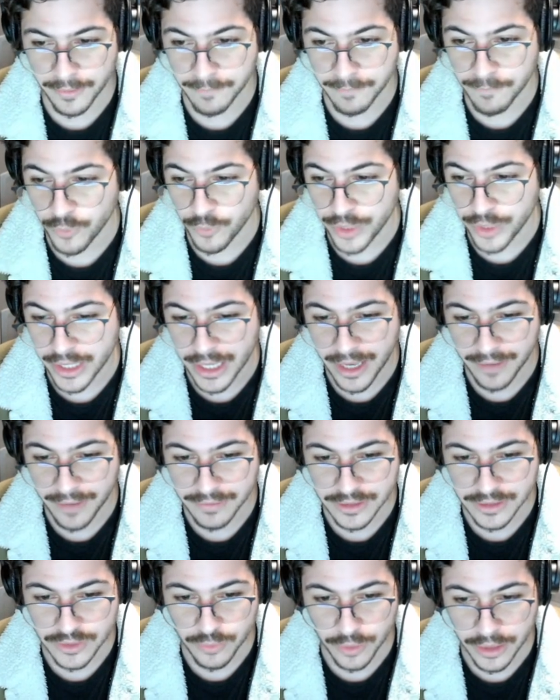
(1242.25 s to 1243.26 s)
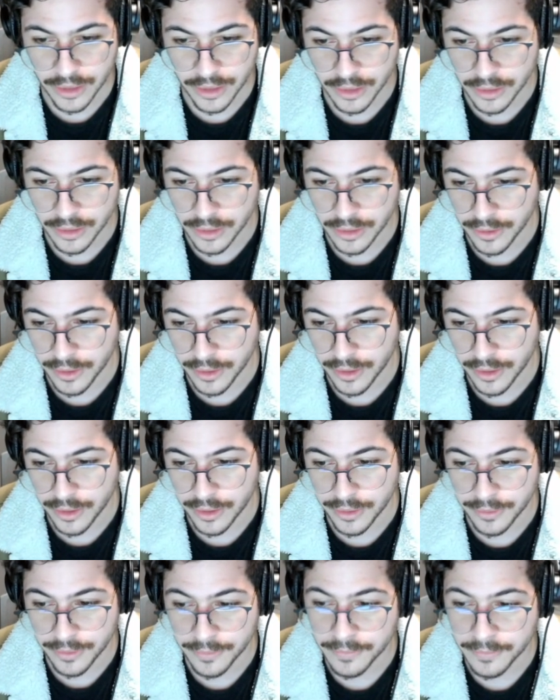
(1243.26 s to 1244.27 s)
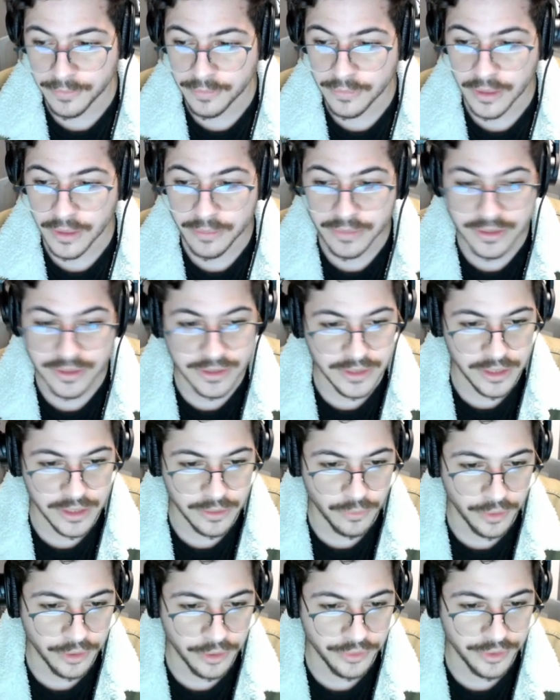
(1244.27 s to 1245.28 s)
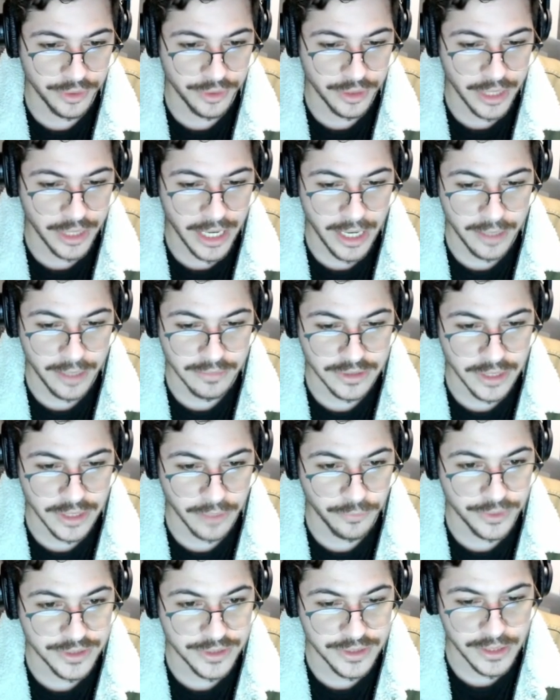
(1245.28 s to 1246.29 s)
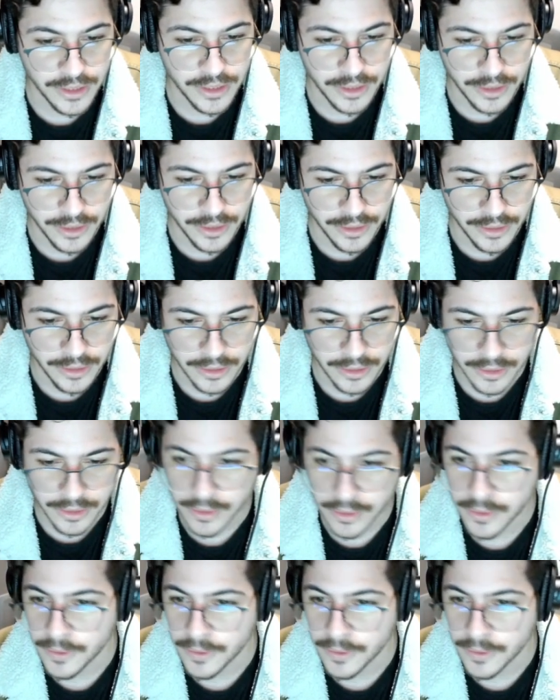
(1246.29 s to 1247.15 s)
we have as well. Let me see what other names can we see here.